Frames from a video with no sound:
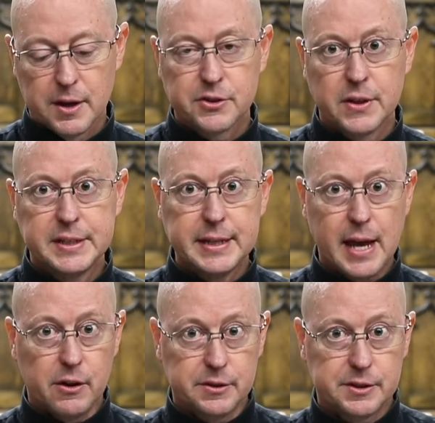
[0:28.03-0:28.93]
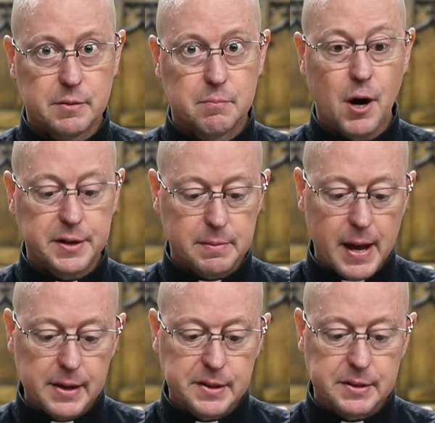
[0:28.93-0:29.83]
So, the details
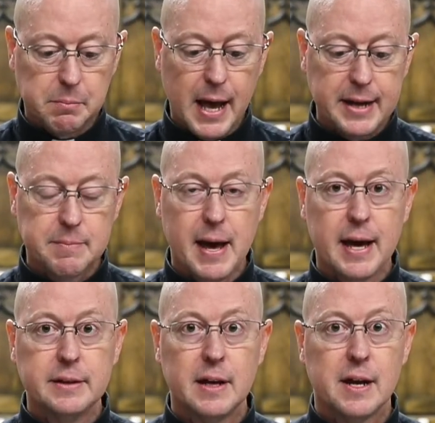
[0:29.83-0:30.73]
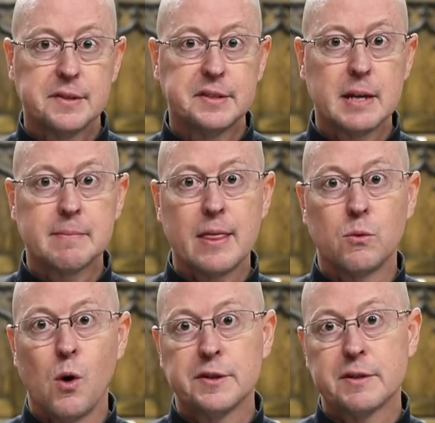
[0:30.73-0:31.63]
Bartimaeus is a blind man sitting by the
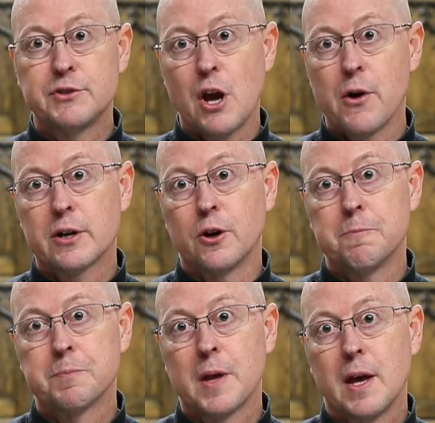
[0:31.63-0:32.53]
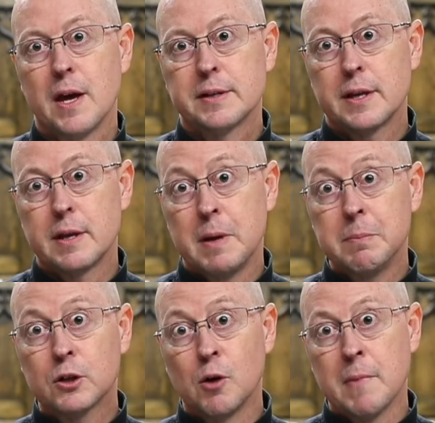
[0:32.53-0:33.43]
walls of Jericho. To the
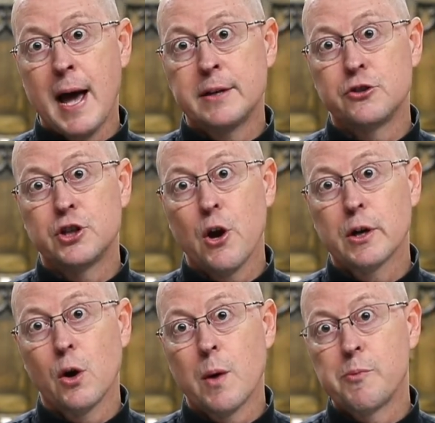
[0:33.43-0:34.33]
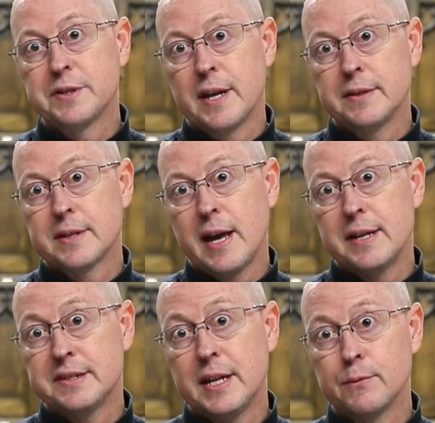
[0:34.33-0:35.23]
biblical mind, Jericho represents a
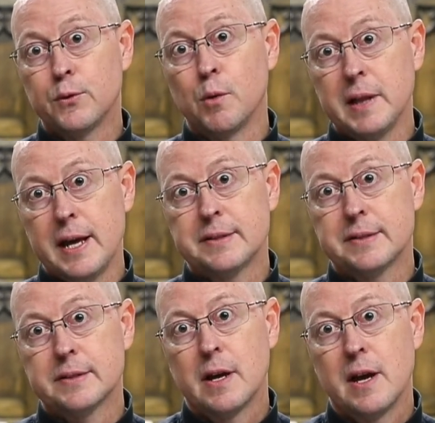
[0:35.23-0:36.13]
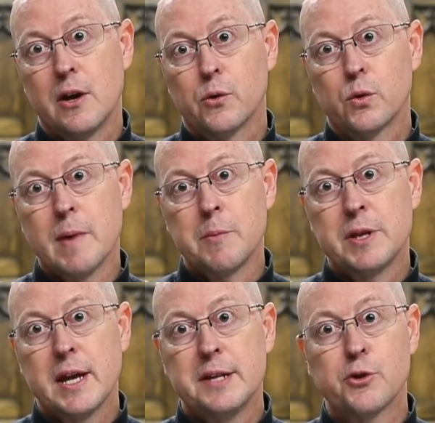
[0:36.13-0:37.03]
sinful place. Remember,
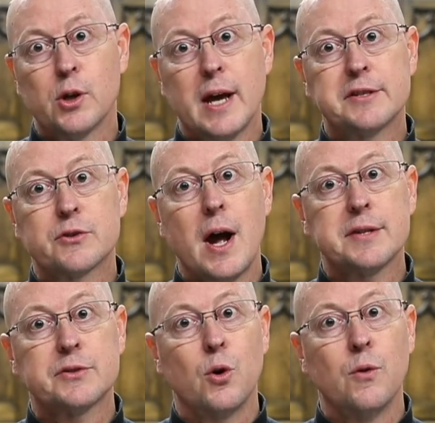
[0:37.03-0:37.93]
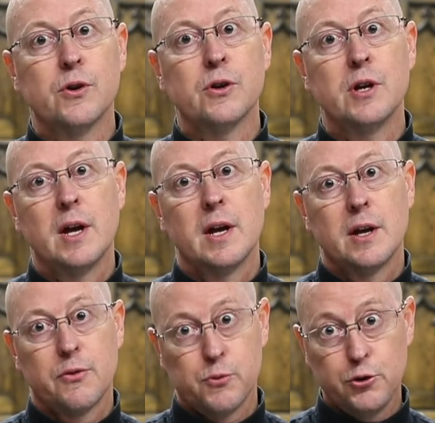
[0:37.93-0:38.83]
the Israelites crossed over
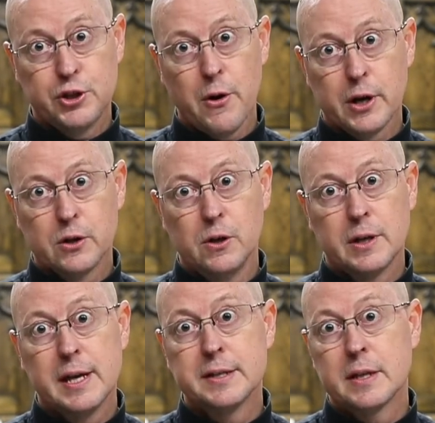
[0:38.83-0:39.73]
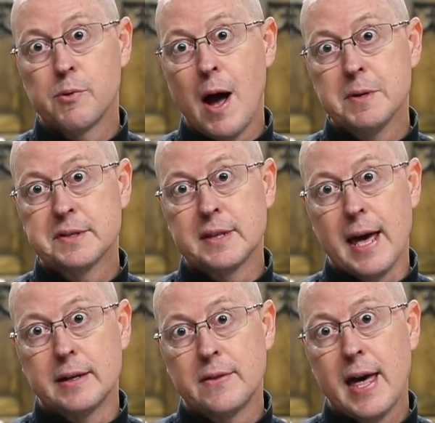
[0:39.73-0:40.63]
through Jericho into the promised
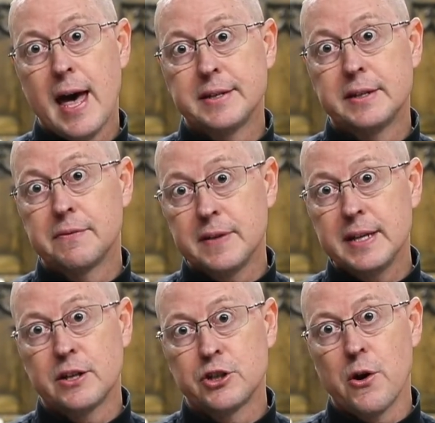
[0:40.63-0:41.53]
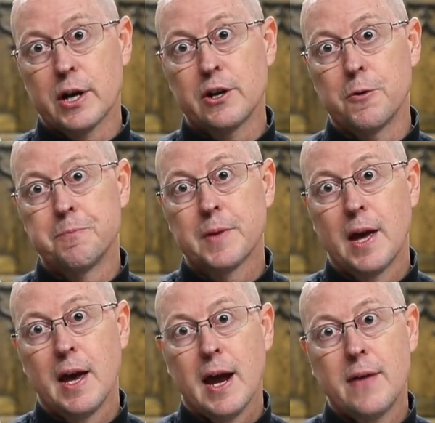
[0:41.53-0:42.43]
land. They had to defeat Jericho.
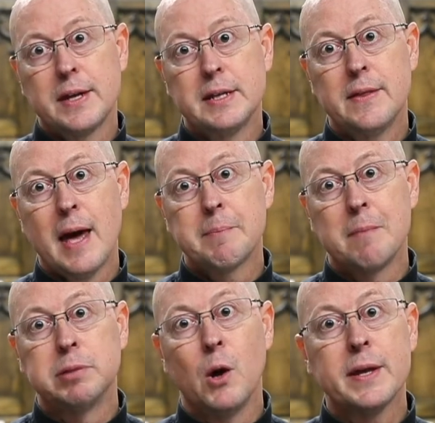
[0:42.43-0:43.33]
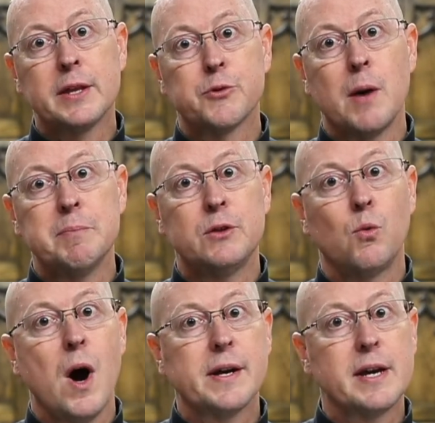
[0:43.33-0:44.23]
And they did that by blowing the trumpet,
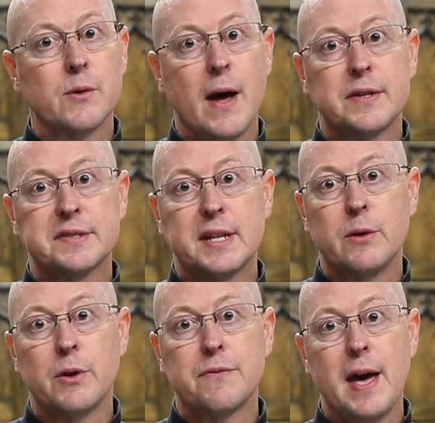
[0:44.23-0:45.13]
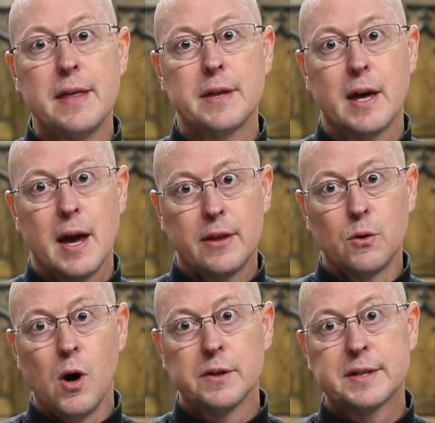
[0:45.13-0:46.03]
walking around the city with faith, and the
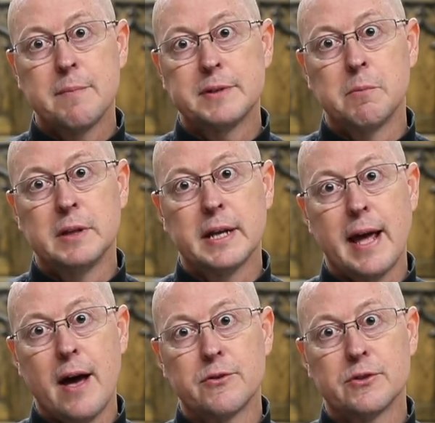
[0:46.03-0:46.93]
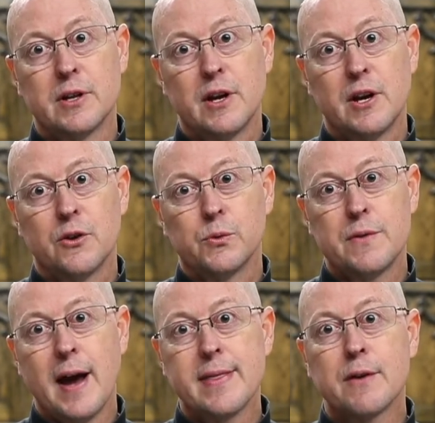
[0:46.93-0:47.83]
walls came tumbling down. We
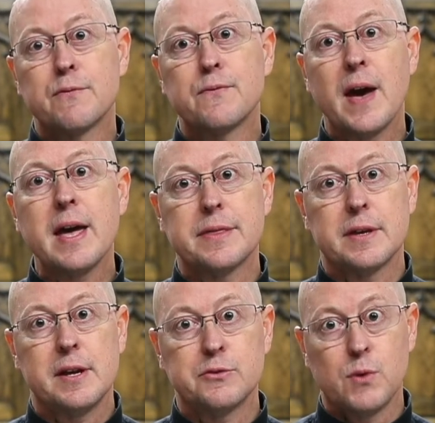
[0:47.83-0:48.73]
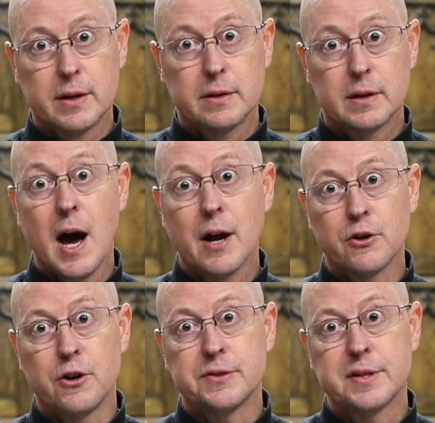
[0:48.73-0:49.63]
find that faith is what
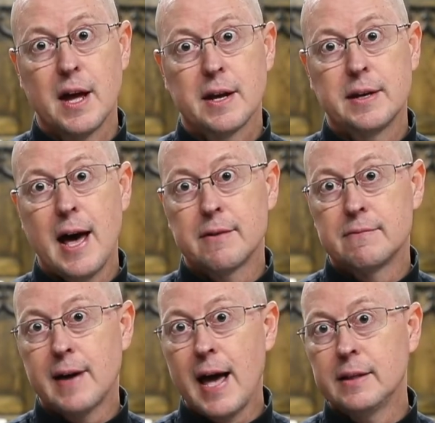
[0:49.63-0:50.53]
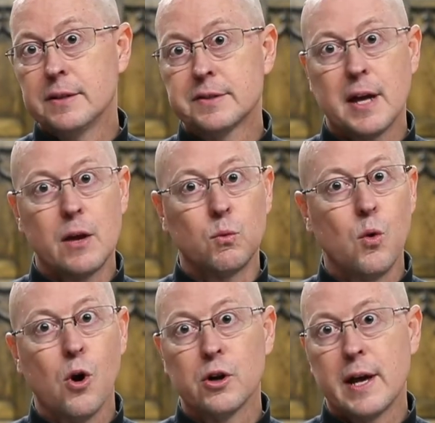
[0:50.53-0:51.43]
conquers, not violence and
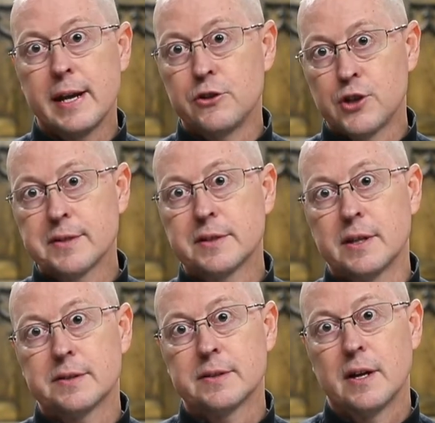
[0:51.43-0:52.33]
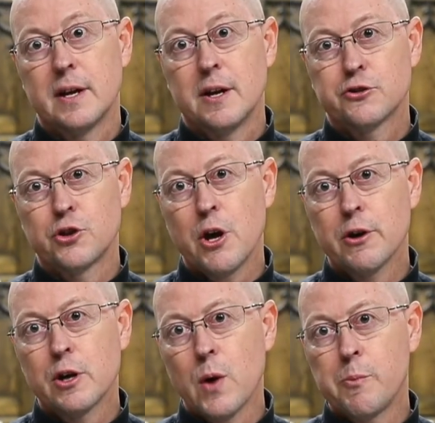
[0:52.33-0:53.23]
war and injustice. So
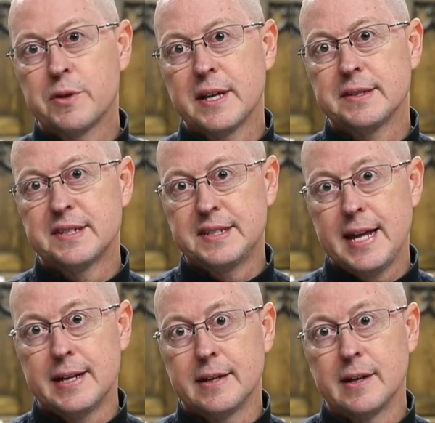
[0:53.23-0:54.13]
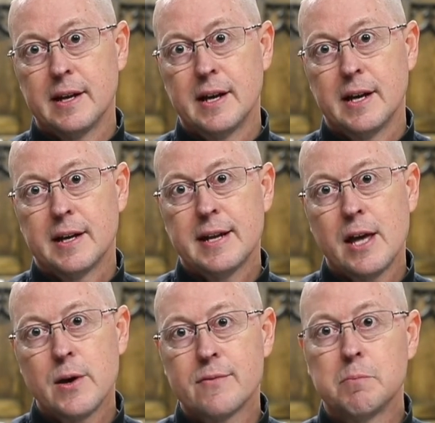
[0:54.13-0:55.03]
Jericho represents sin. Now
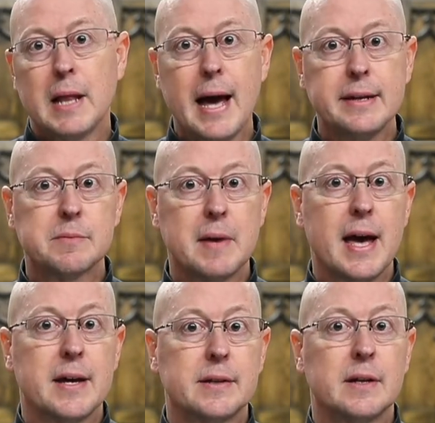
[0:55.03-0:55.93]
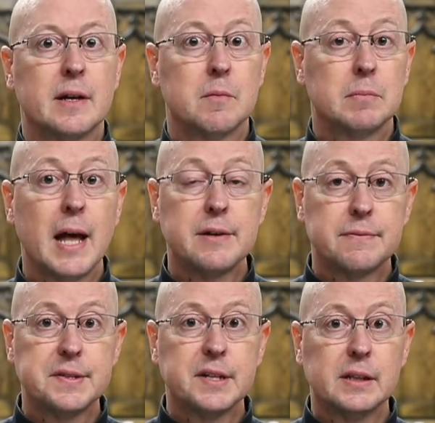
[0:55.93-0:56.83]
you have a blind man blind
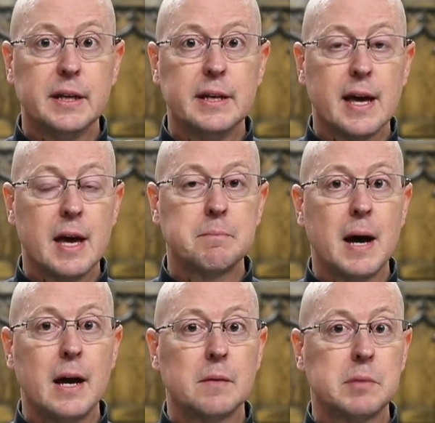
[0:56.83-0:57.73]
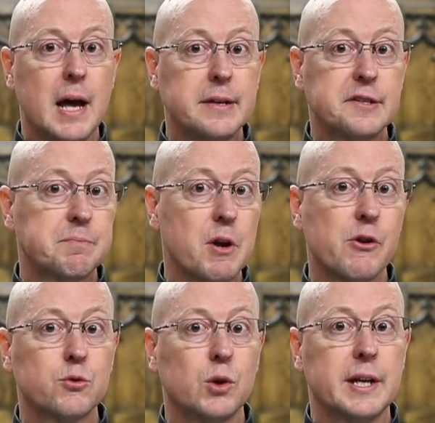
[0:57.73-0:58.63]
physically and blind
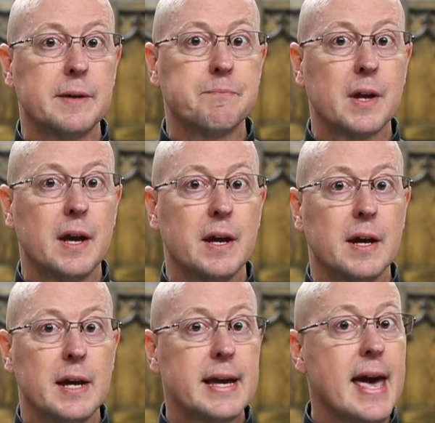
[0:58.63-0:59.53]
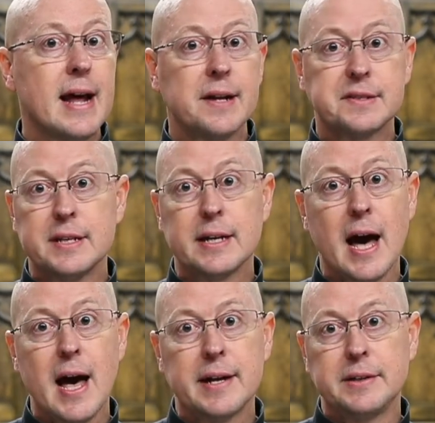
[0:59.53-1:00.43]
spiritually. He cannot see
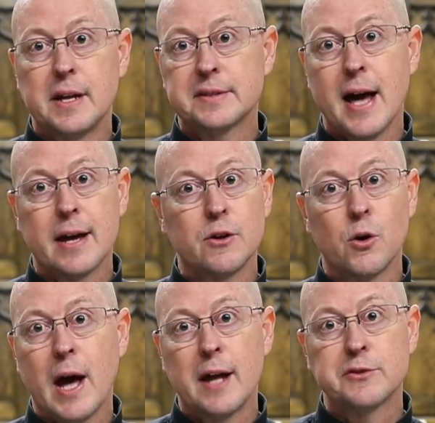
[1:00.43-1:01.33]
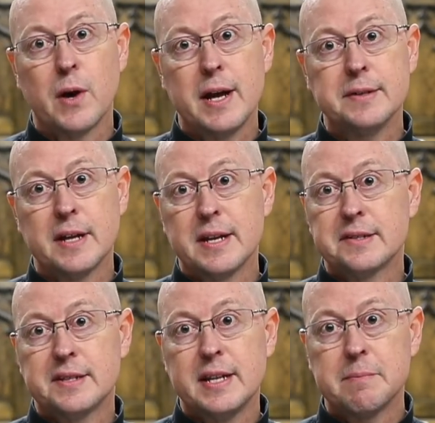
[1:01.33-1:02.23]
God and does not know God's ways, and he's
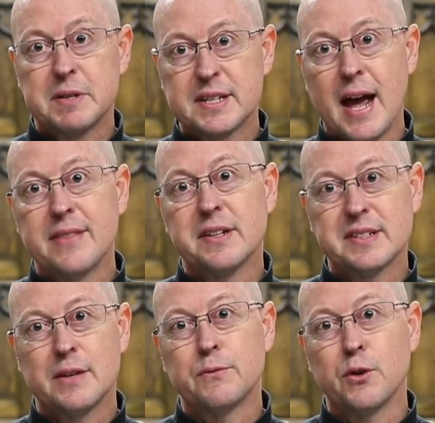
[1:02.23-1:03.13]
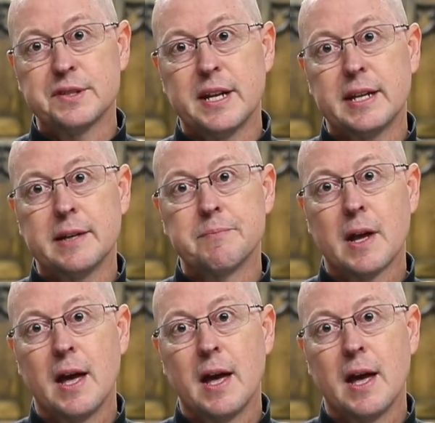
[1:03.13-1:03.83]
sitting beside the sinful city.